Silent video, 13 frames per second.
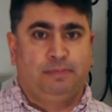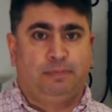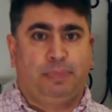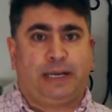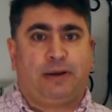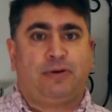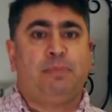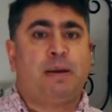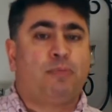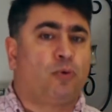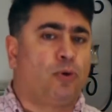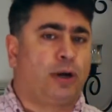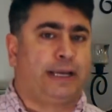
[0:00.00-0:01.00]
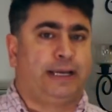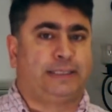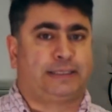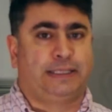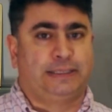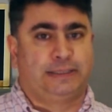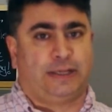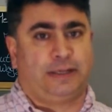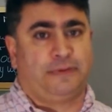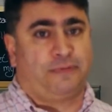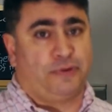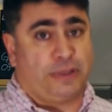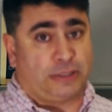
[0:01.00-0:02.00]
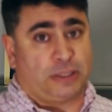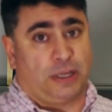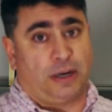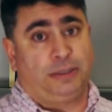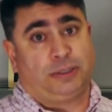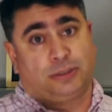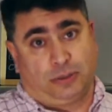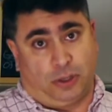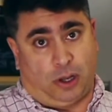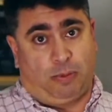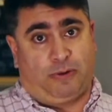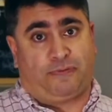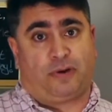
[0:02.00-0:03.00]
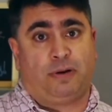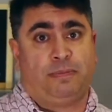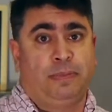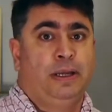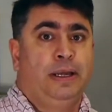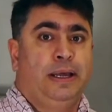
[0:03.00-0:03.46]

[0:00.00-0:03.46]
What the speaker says: But I remember working as a consultant for this large global firm,